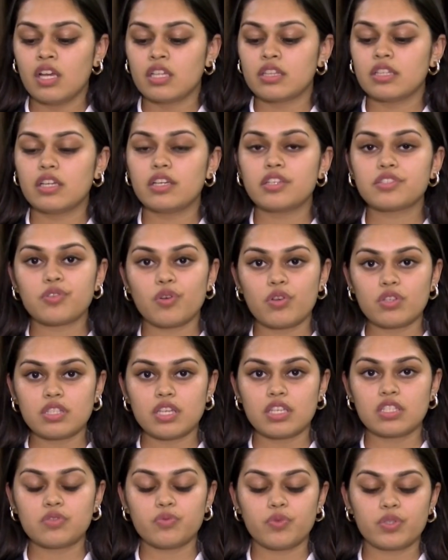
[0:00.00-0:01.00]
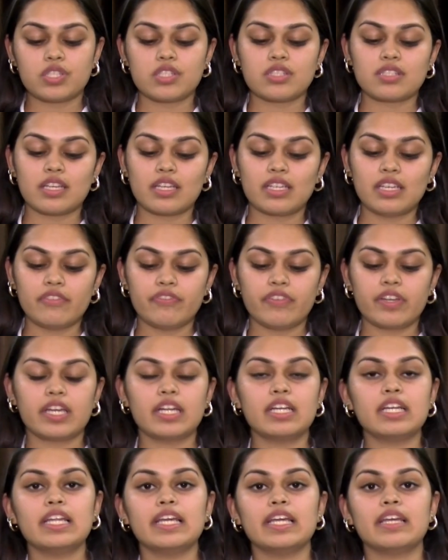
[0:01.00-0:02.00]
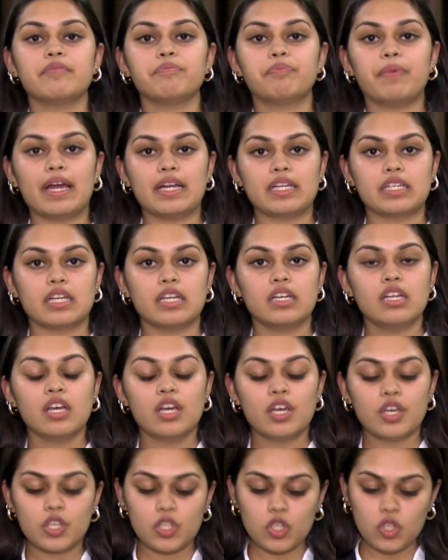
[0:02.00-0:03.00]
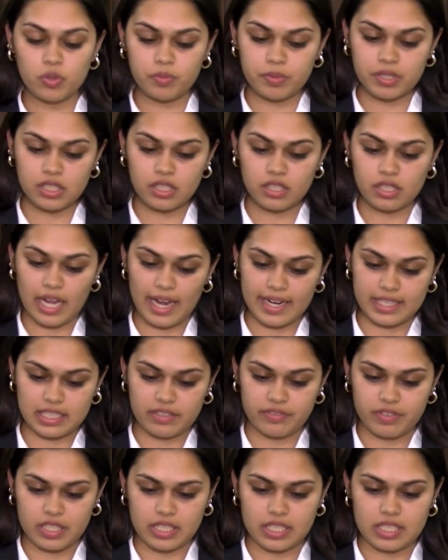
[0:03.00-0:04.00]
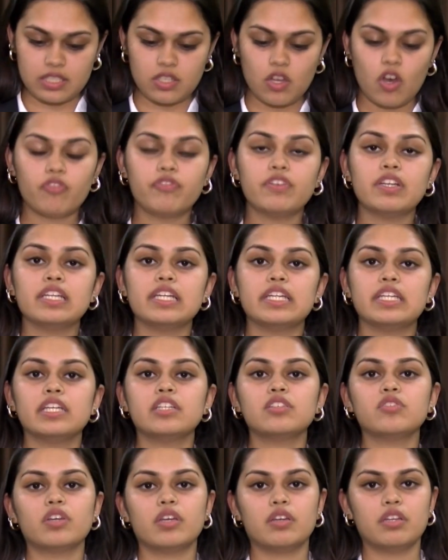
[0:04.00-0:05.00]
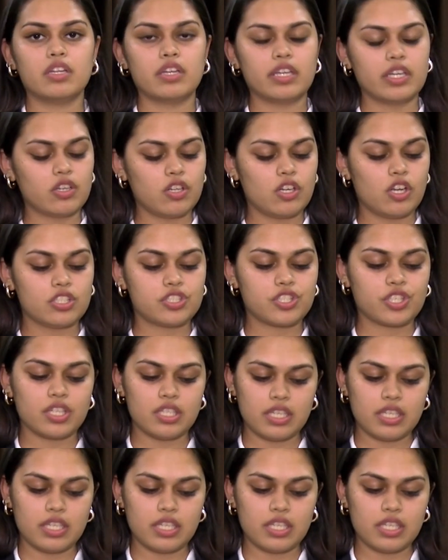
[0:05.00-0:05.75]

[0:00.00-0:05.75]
The resources which is significantly impacted human activities, often leading to ecological